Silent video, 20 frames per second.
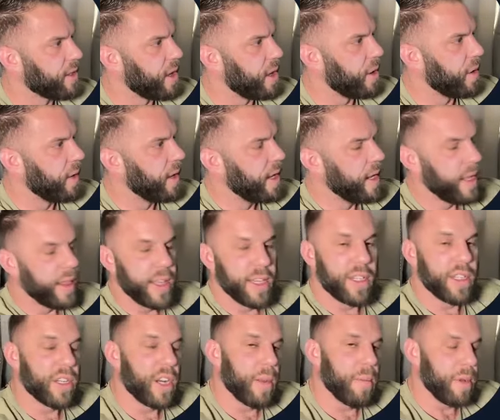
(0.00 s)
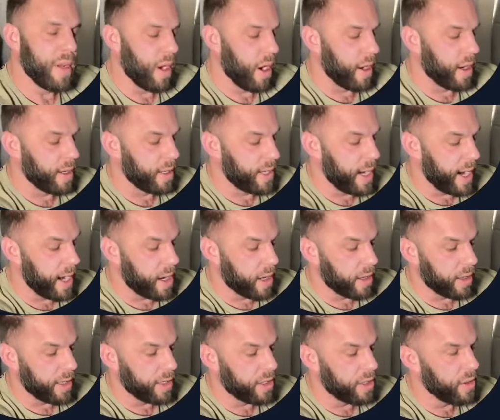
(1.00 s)
So this is gonna be our
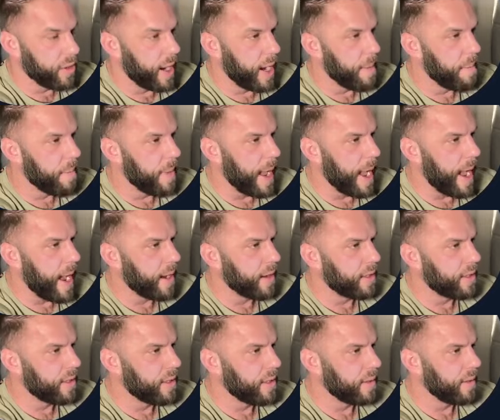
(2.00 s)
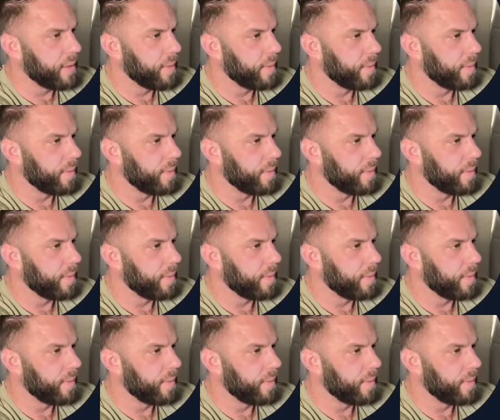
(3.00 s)
container. Let's do a max,